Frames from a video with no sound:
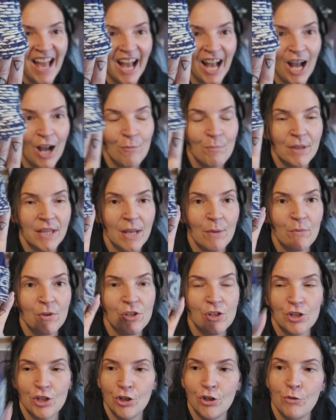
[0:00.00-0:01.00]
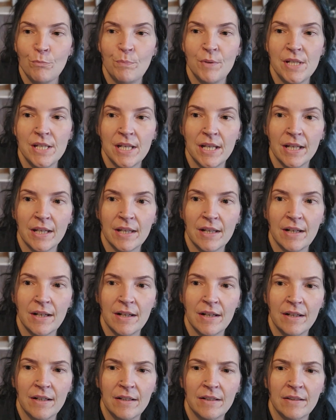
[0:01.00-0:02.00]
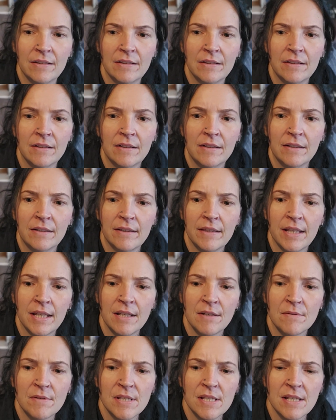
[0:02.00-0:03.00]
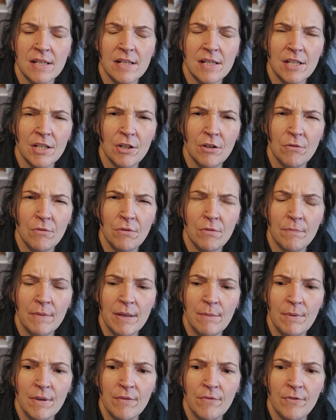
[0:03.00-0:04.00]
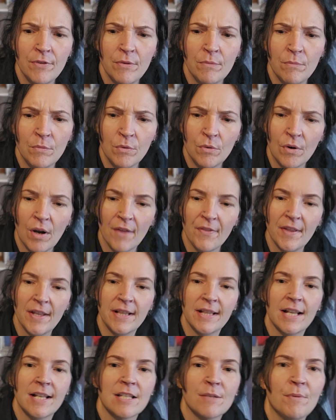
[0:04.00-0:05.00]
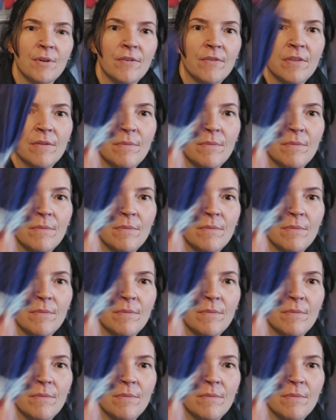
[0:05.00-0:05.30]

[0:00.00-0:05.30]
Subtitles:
But there was two particular things. Is it two or maybe a few more? I think that's one of